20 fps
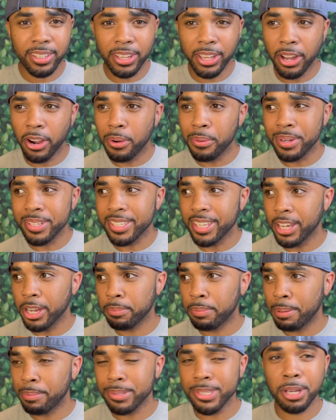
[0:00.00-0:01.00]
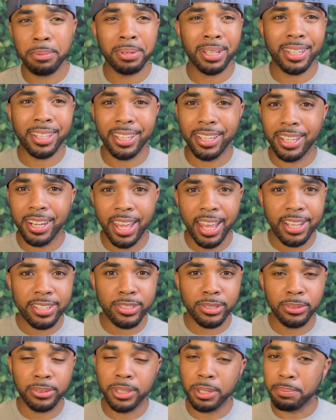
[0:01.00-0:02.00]
You always hear people talk about the good
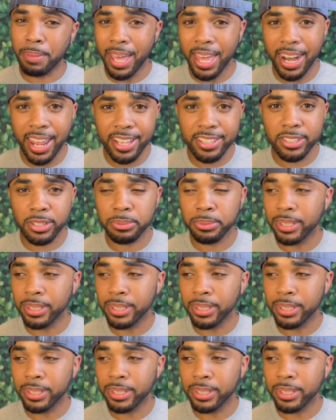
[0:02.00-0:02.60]
angel, the bad angel.